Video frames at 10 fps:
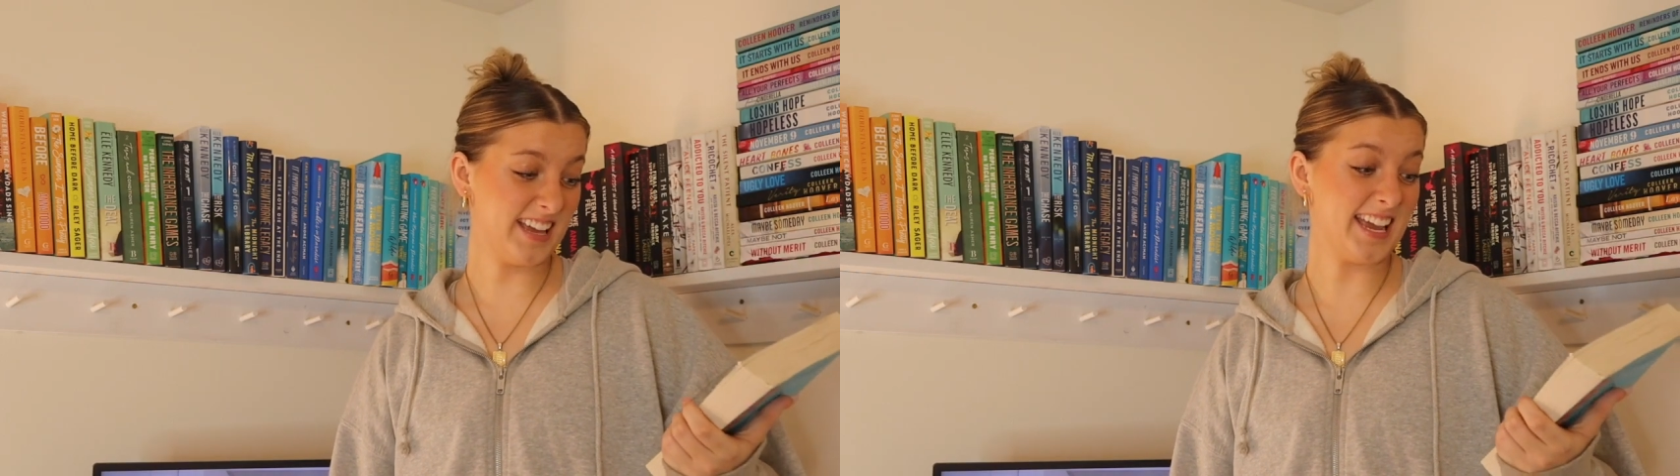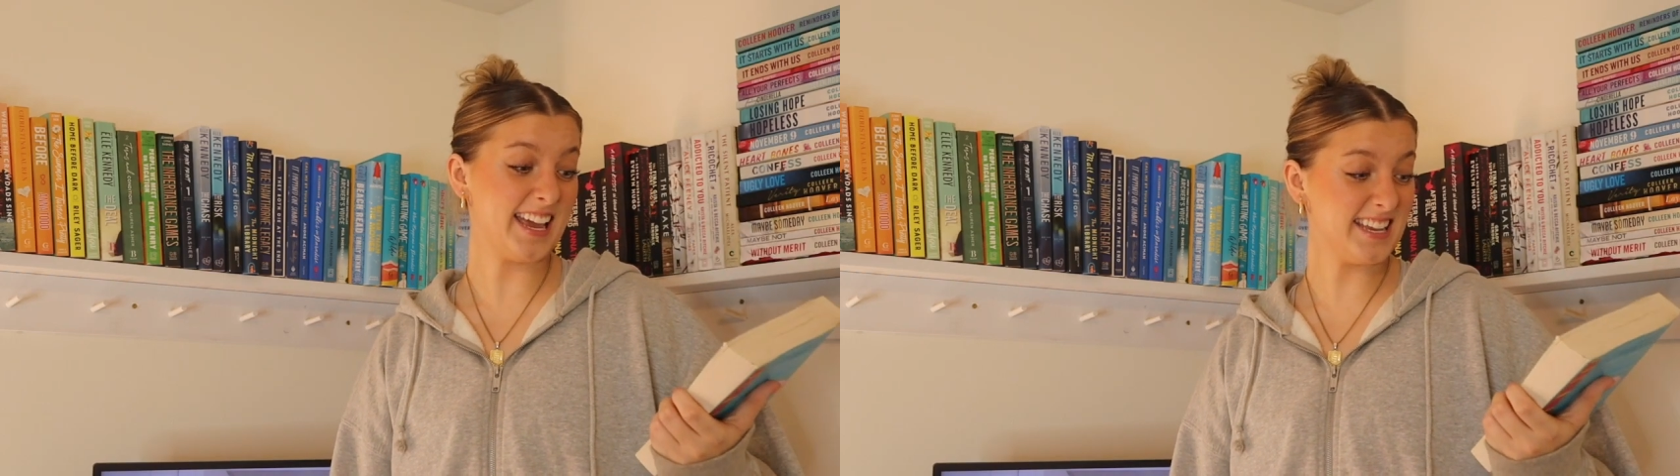
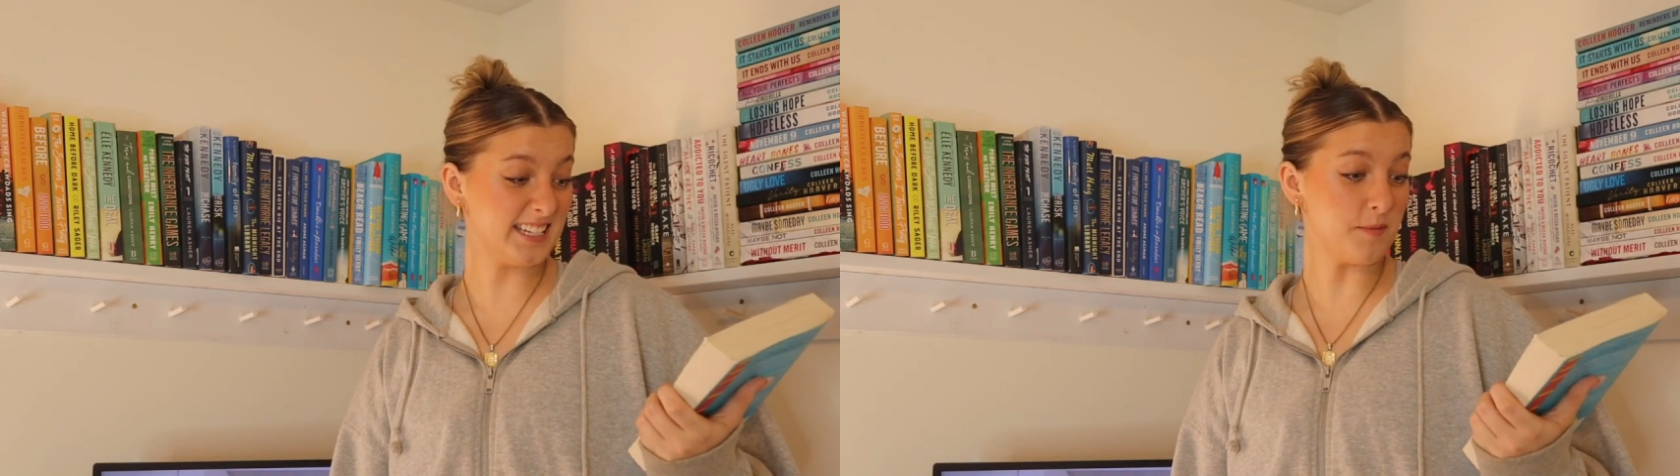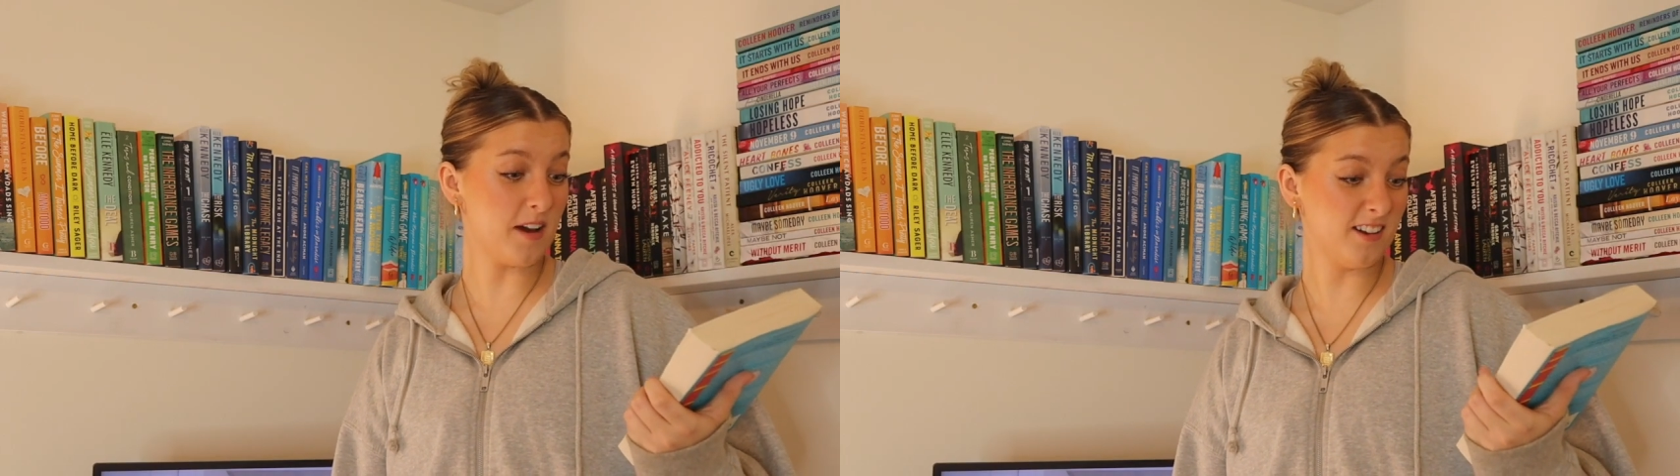It is,
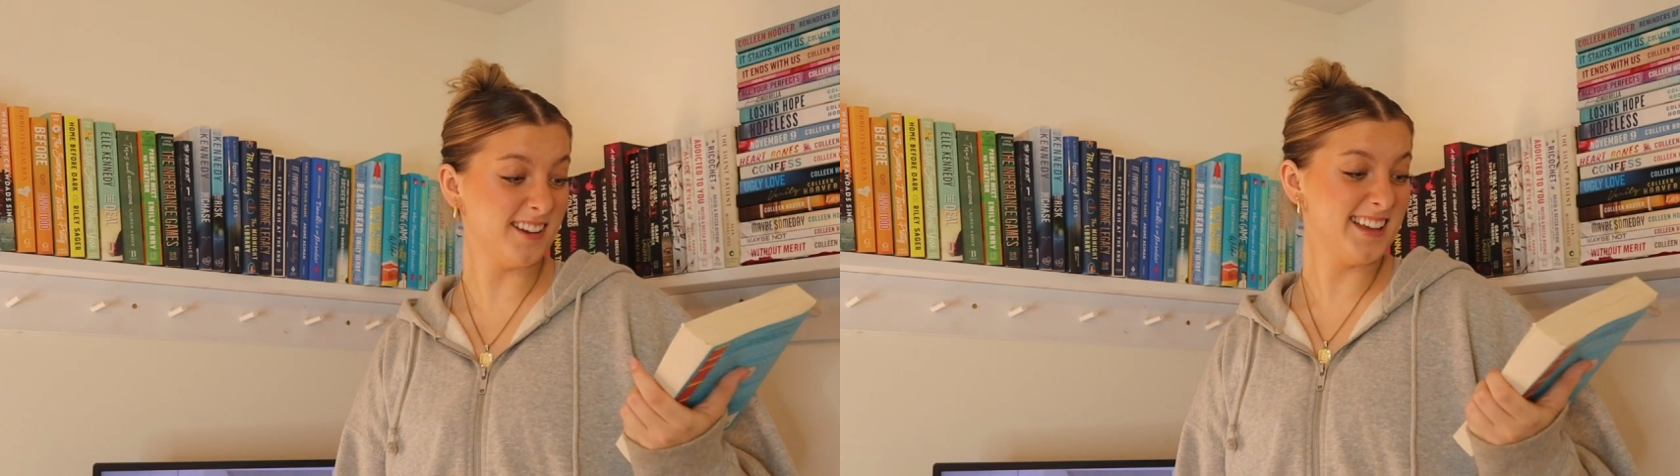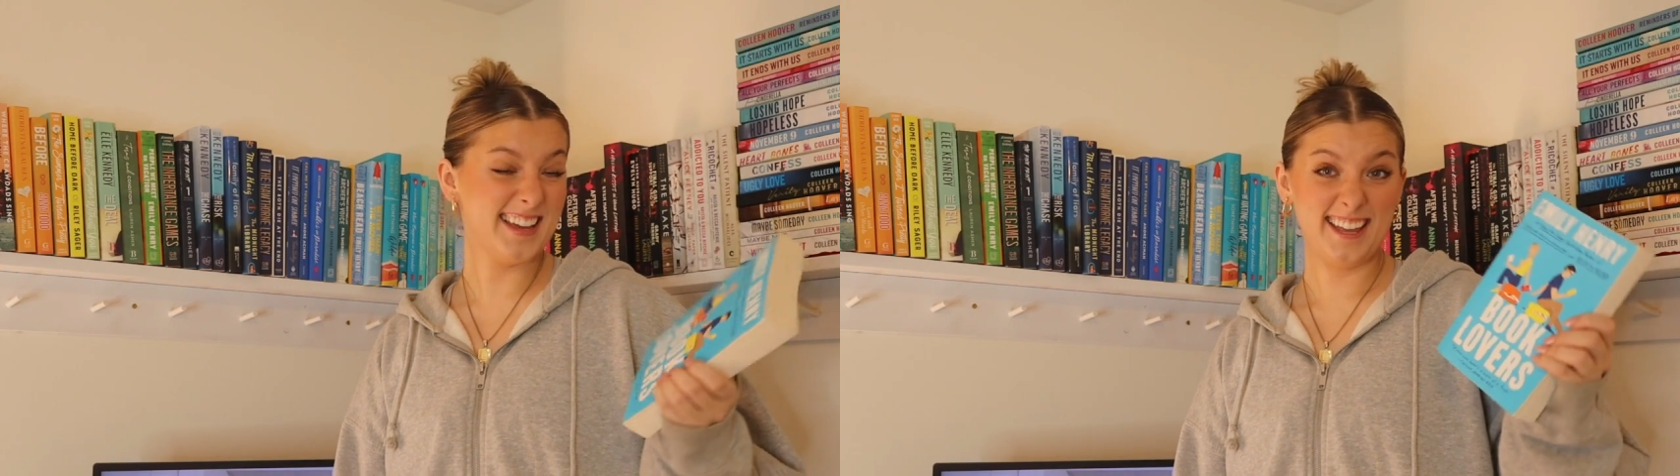Emma.
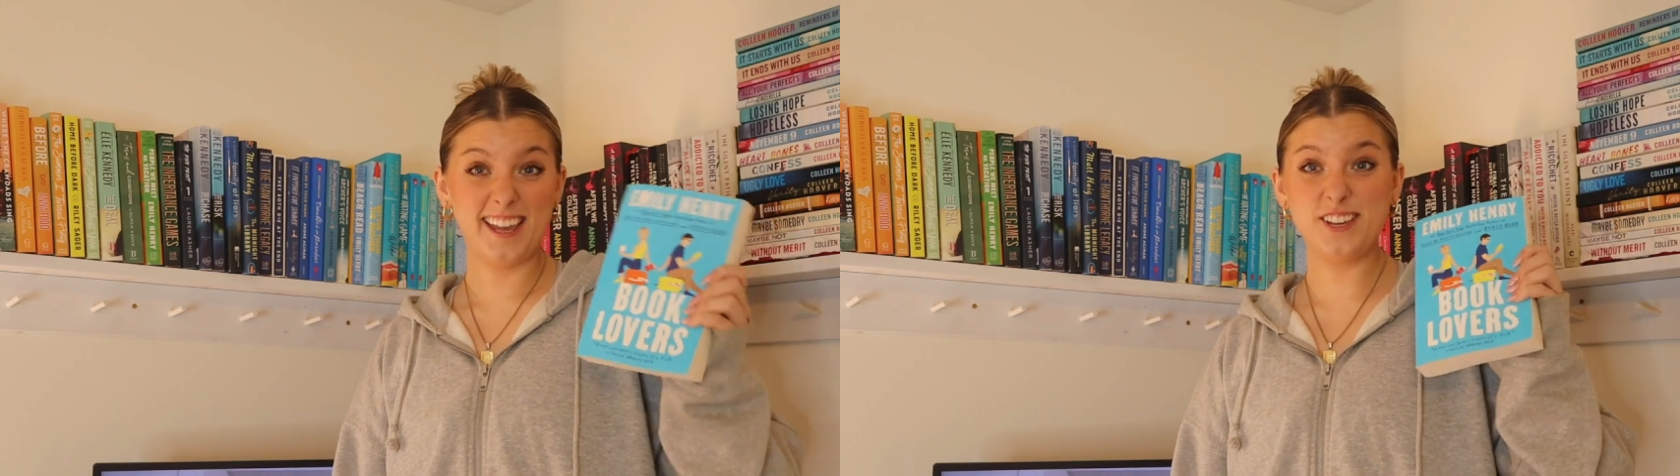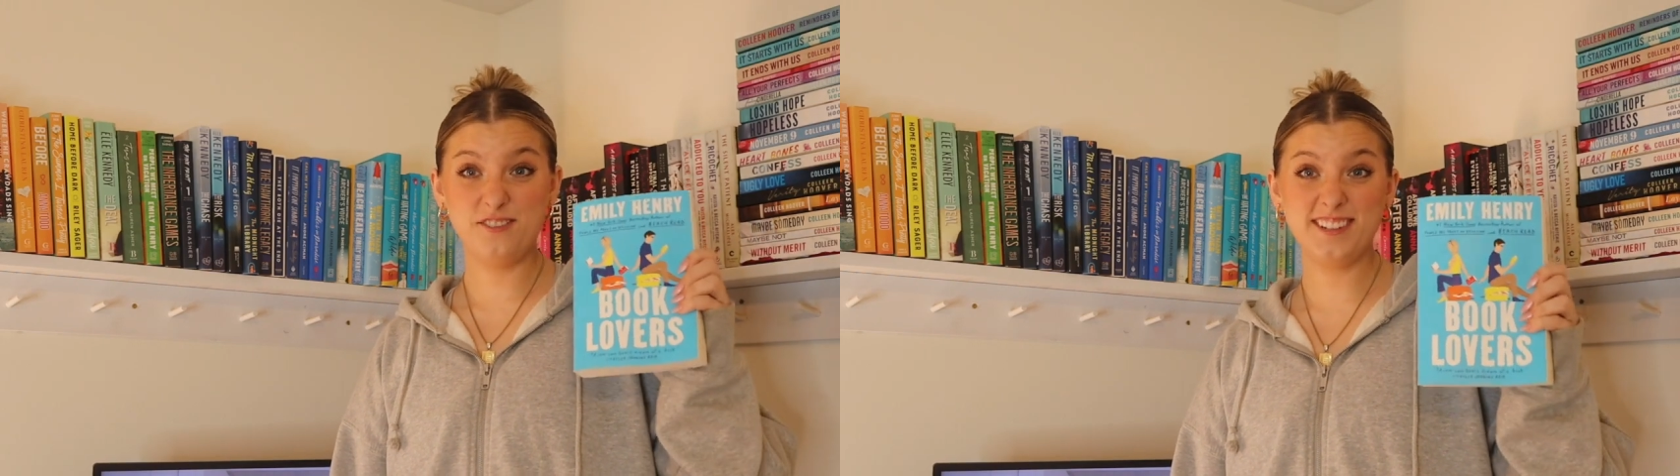
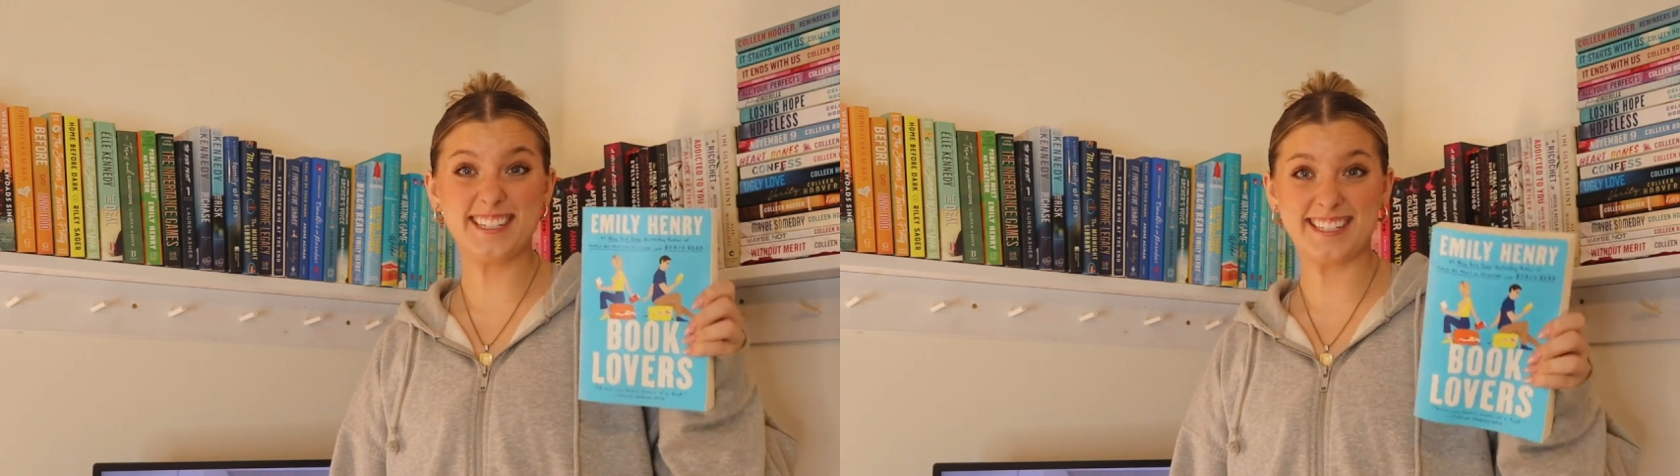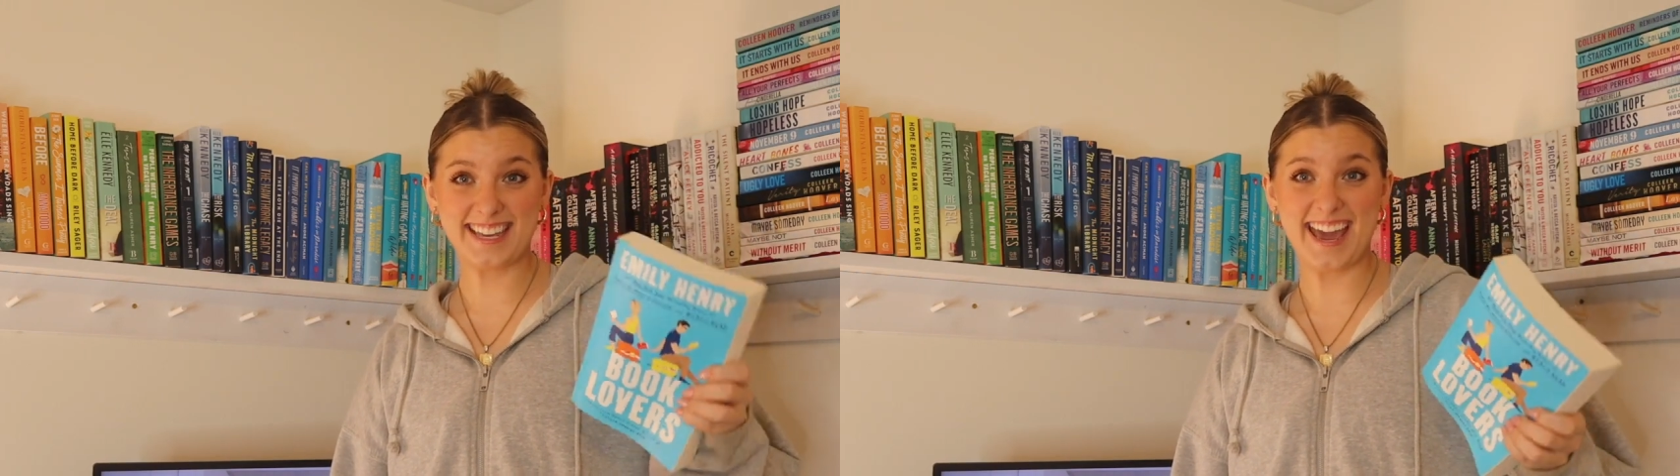You were
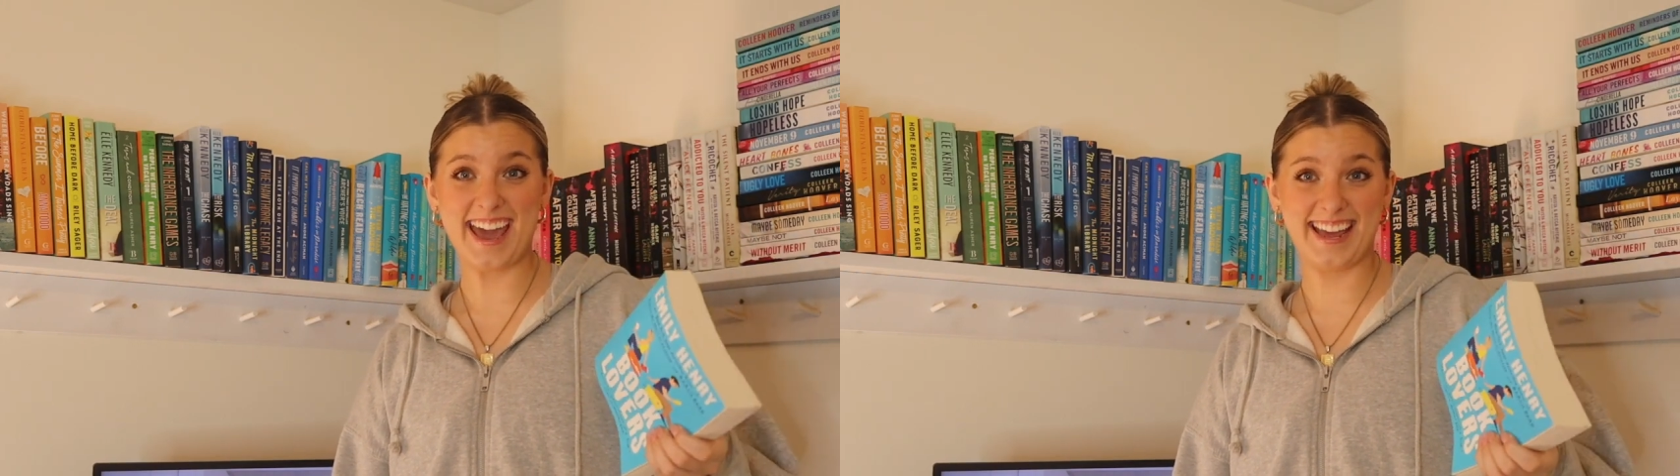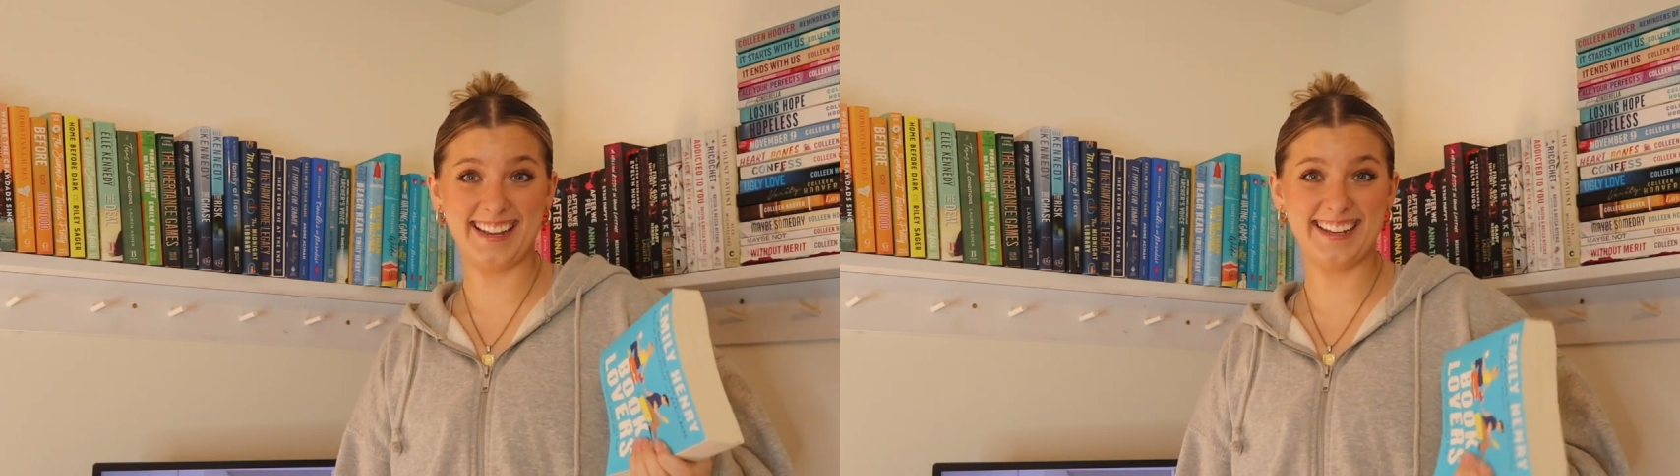
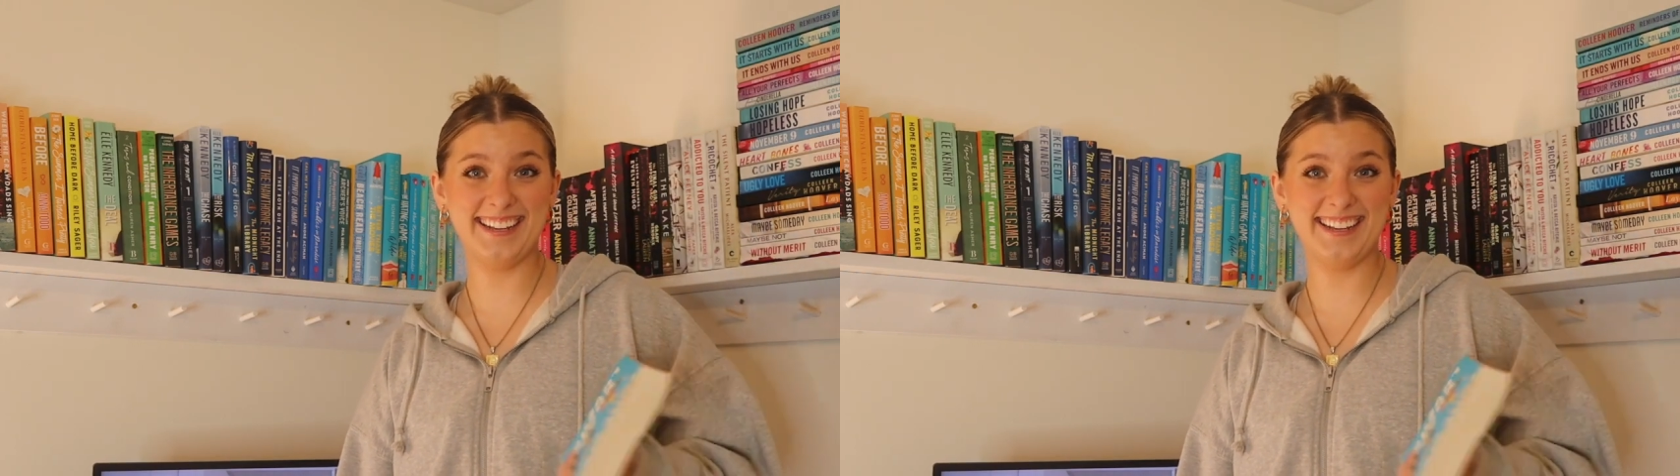scared.